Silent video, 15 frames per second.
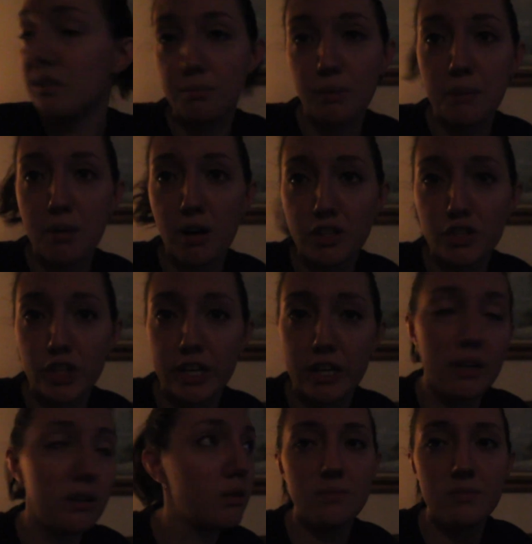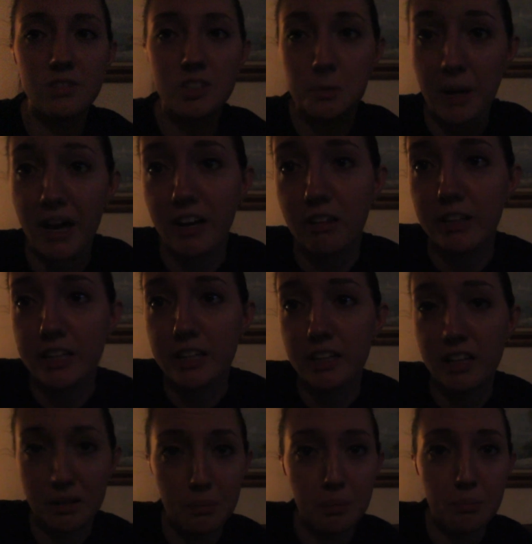my padre spackling
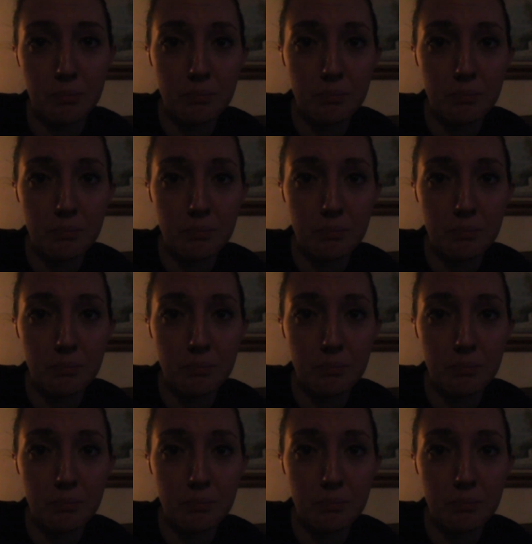and